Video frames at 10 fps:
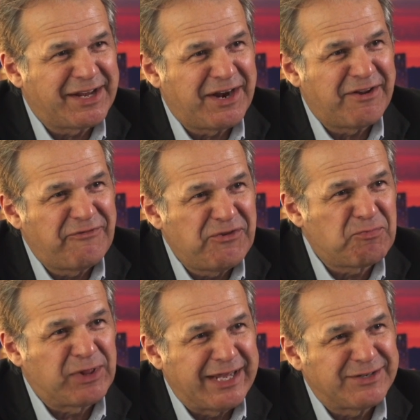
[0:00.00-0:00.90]
got a few
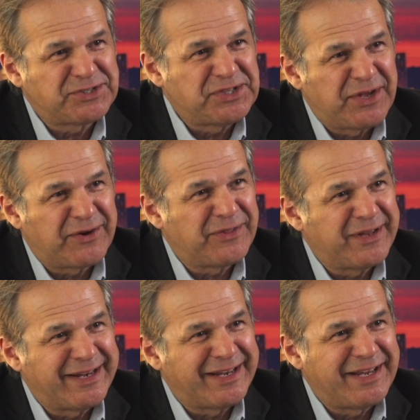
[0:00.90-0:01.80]
players in there
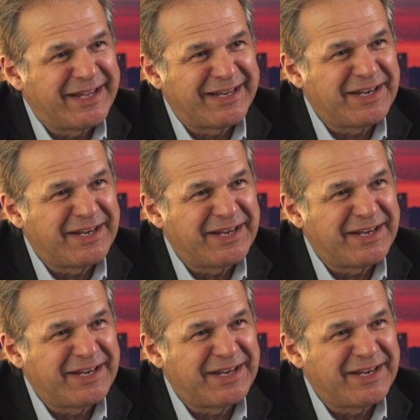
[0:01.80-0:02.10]
that had